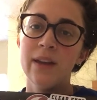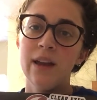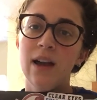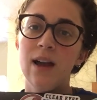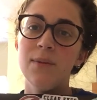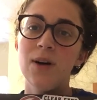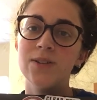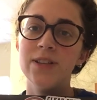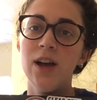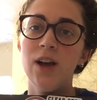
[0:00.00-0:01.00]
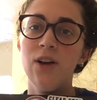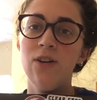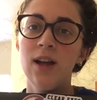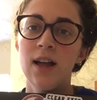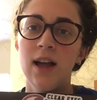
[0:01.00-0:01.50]

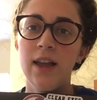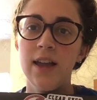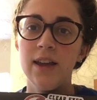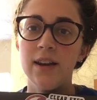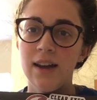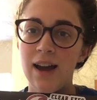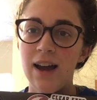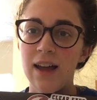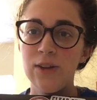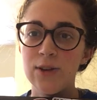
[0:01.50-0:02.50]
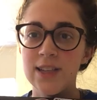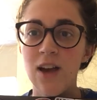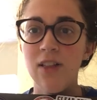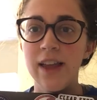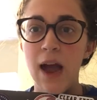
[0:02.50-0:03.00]
Also, you can
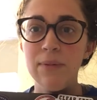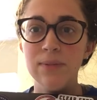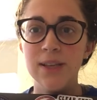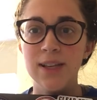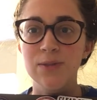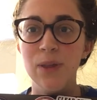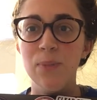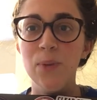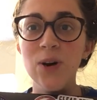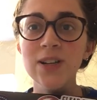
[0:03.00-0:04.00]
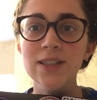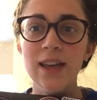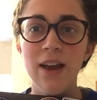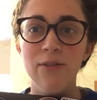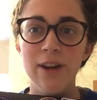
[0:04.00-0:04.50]
tell like I'm obsessed with books
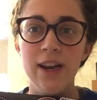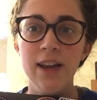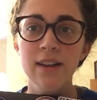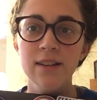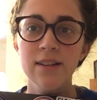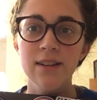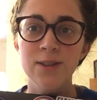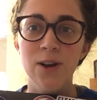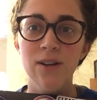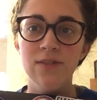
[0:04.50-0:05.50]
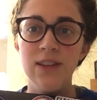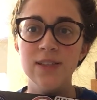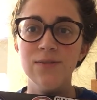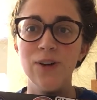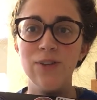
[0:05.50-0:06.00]
and reading, because all of
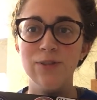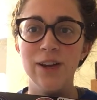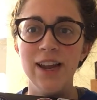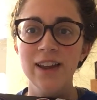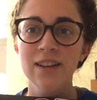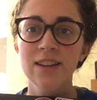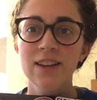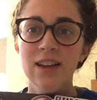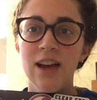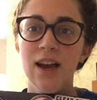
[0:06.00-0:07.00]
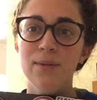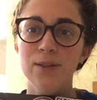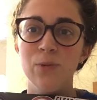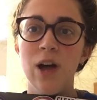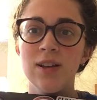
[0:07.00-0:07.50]
these involve reading,
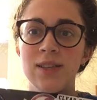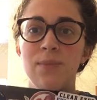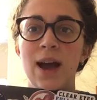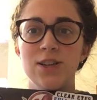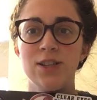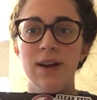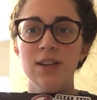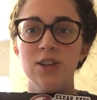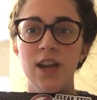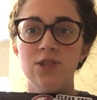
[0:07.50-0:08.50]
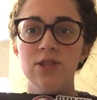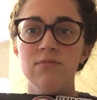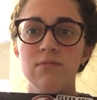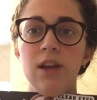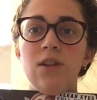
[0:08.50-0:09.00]
as well as I'm passionate about
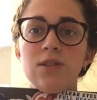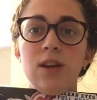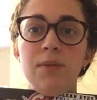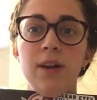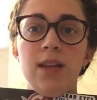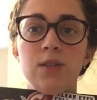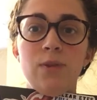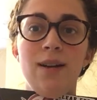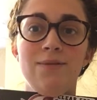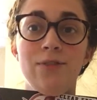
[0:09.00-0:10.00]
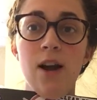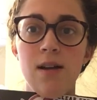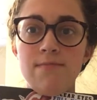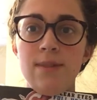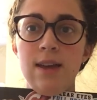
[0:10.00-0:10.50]
education. It also communicates where I'm
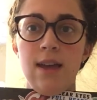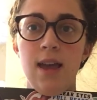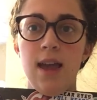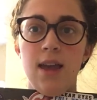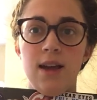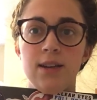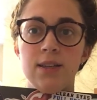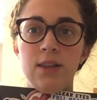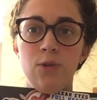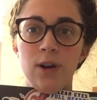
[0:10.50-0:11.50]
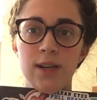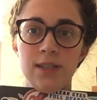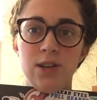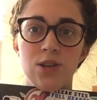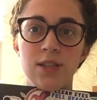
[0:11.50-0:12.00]
from and the
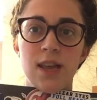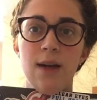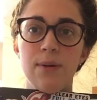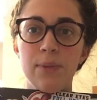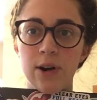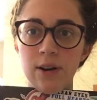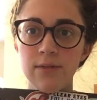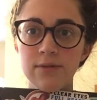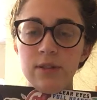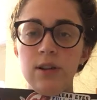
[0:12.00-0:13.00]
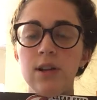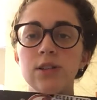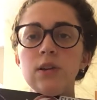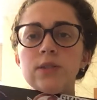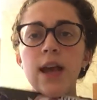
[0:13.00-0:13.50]
organizations that I'm a part of.
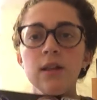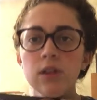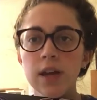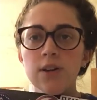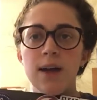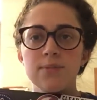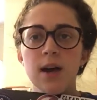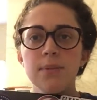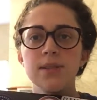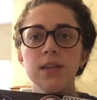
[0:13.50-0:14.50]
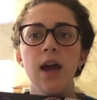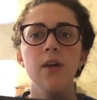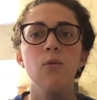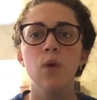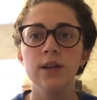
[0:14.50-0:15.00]
So take a look at your laptop and see kind
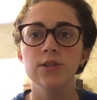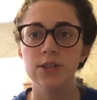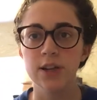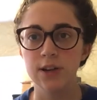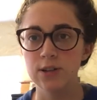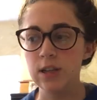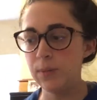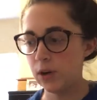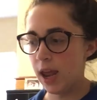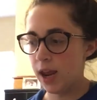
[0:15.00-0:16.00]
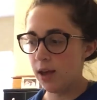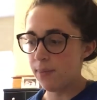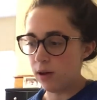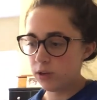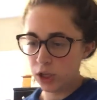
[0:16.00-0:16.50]
of what your stickers communicate
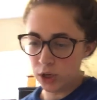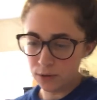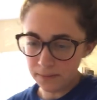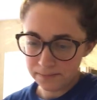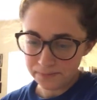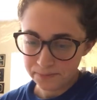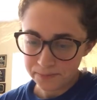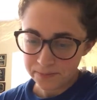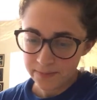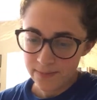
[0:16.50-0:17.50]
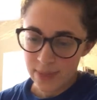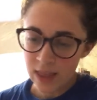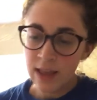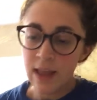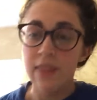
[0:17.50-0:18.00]
about you.
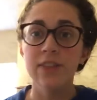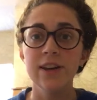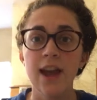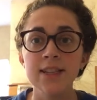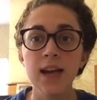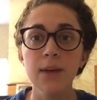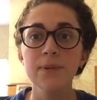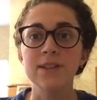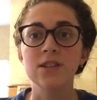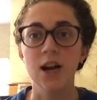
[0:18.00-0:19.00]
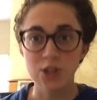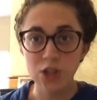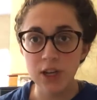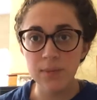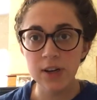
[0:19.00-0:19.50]
The next type is
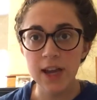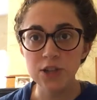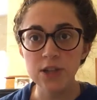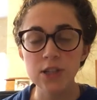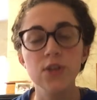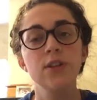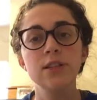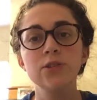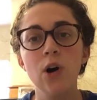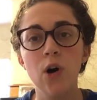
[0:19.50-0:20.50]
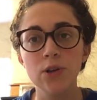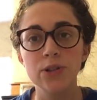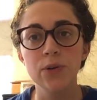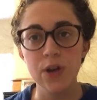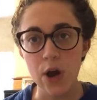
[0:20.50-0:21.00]
touch communication. So this is
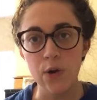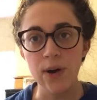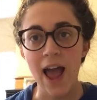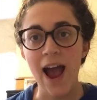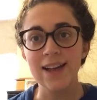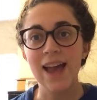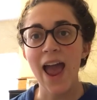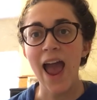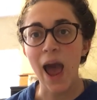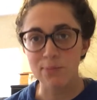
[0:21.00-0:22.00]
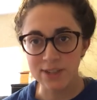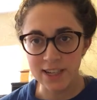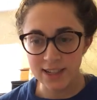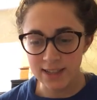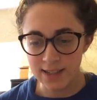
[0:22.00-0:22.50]
also known as
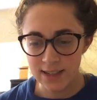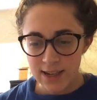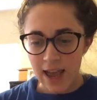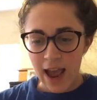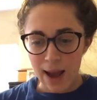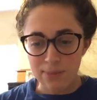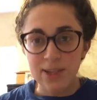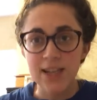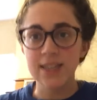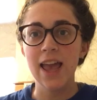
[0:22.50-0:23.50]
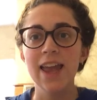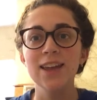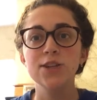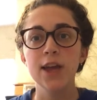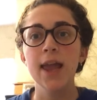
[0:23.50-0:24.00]
haptics. Haptics,
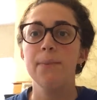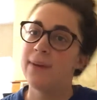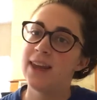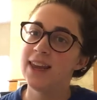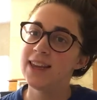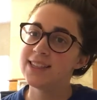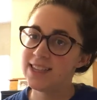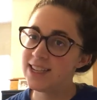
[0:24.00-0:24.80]
H-A-P-T-I-C-S.